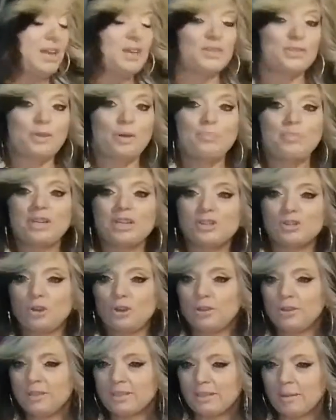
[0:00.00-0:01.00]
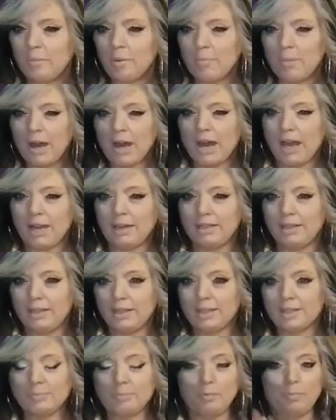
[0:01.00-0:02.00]
So I'm going to show you some of my
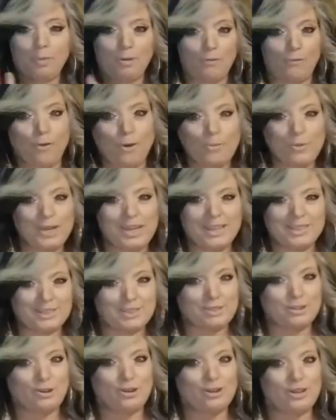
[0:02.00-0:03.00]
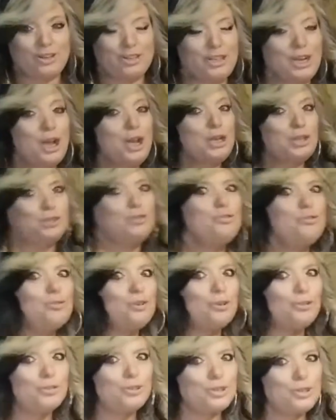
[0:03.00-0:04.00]
ideas, but before we get started, you
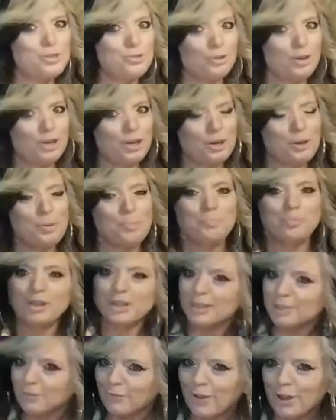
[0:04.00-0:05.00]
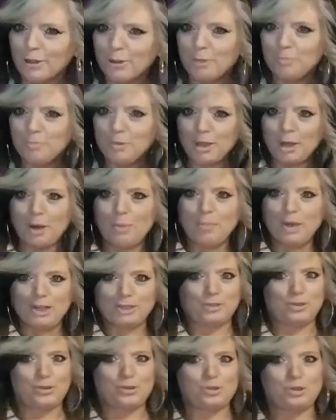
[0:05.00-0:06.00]
know the drill. Please follow me on my
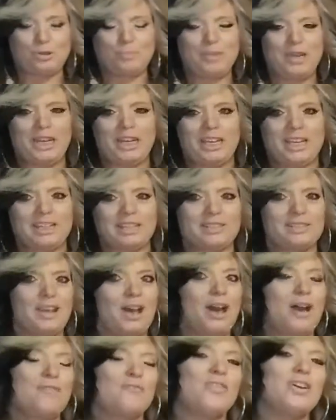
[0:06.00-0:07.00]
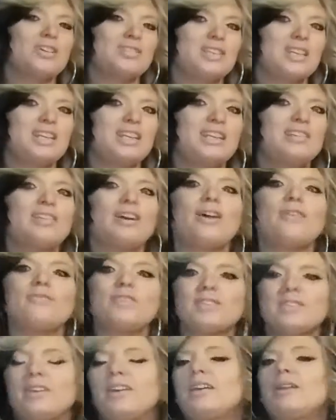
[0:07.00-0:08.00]
social medias. FoxyDLove
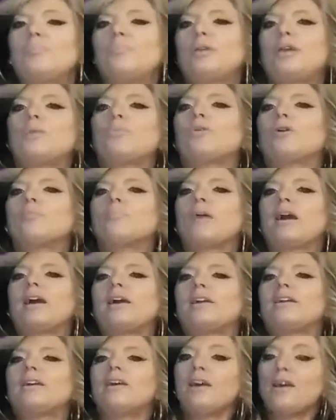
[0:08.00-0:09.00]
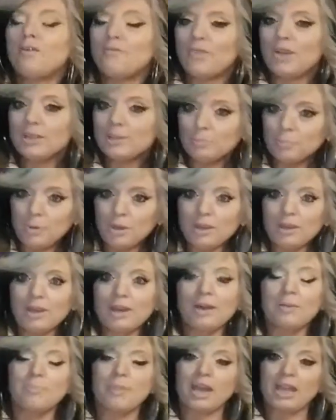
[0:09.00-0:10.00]
is going to be where my Facebook,
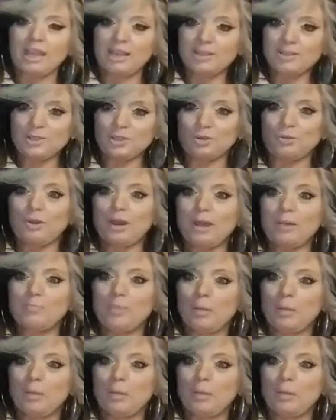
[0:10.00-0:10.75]
my Instagram,